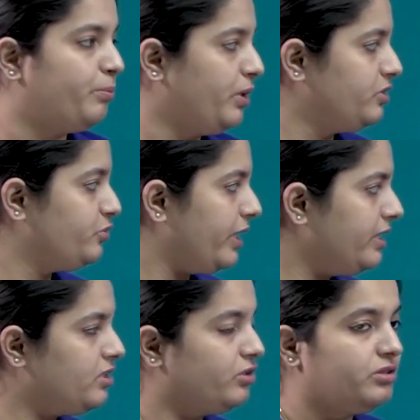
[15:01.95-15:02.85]
But
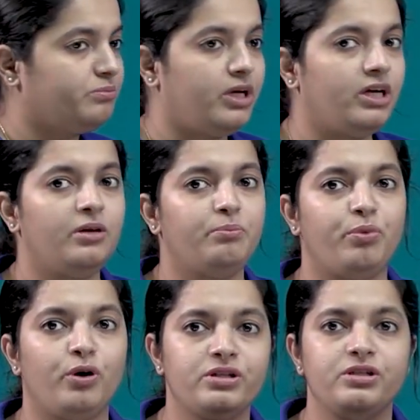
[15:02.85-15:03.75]
right now, the main
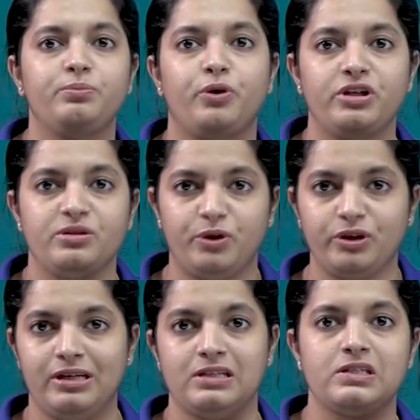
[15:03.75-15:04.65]
important point
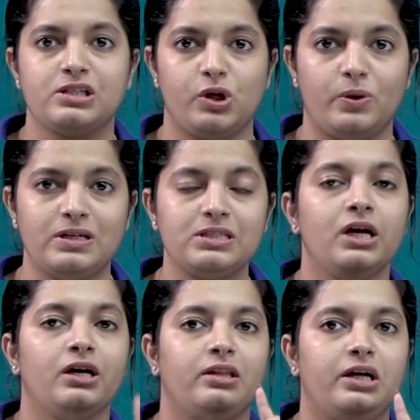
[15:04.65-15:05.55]
about Lenz's law is
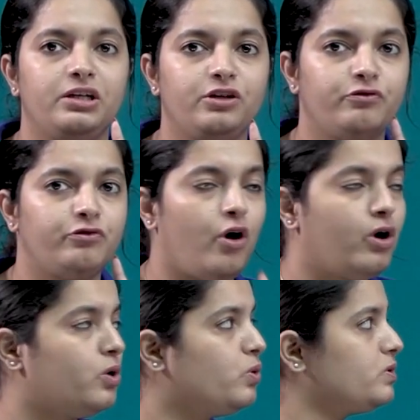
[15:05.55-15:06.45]
that it
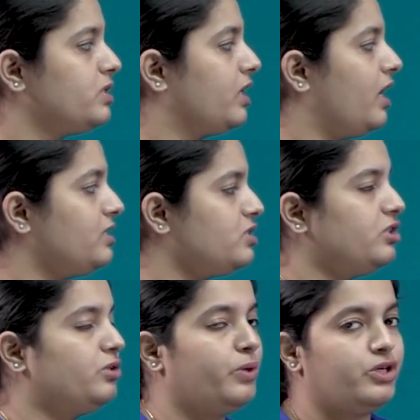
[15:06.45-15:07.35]
follows the
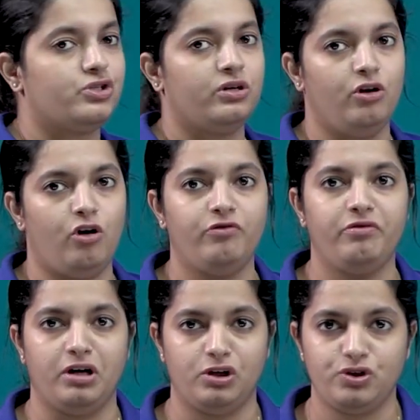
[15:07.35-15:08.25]
conservation law of
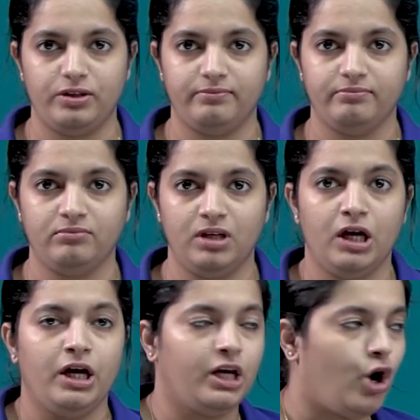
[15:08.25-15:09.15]
energy.
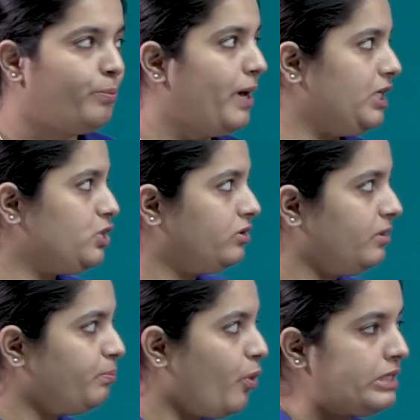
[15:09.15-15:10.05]
Now, based on
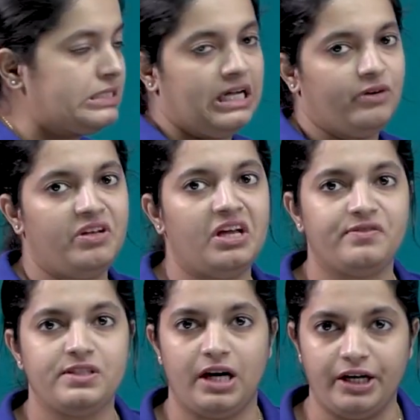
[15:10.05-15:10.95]
the points that we
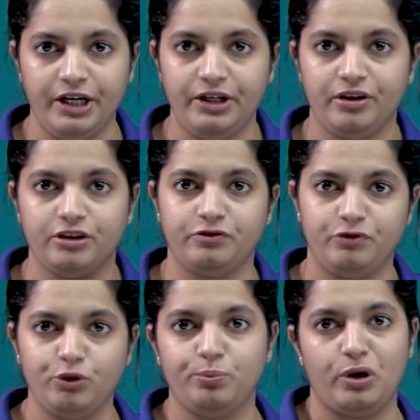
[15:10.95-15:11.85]
have studied here, the
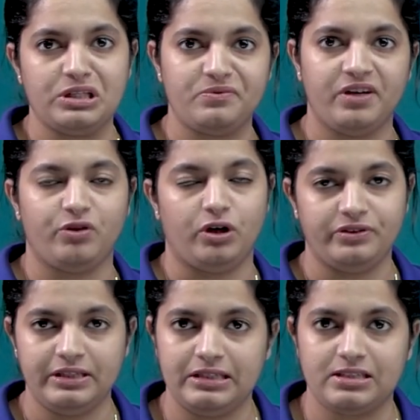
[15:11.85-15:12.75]
few points we have
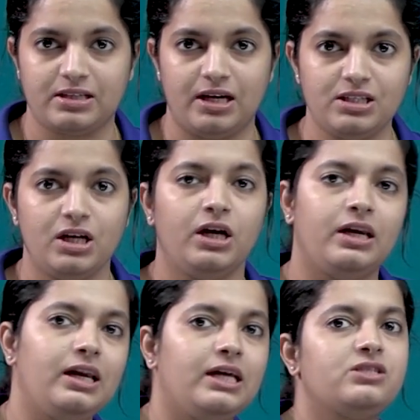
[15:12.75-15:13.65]
already discussed,
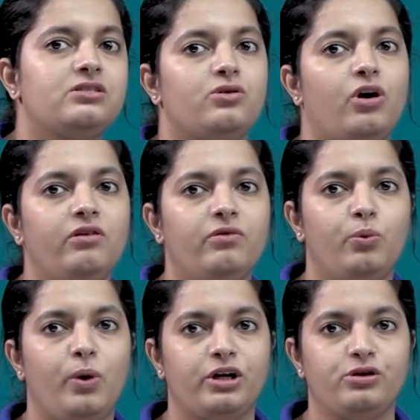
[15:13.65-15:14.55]
let's solve
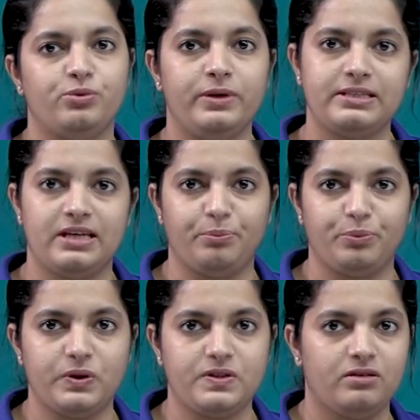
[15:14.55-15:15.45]
one or two
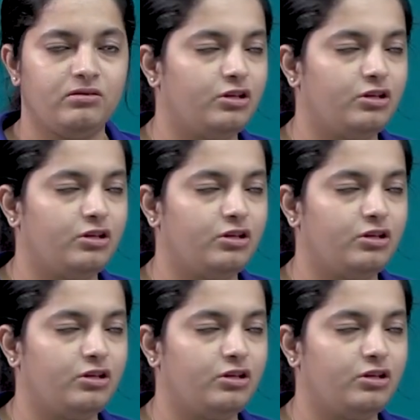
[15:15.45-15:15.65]
examples.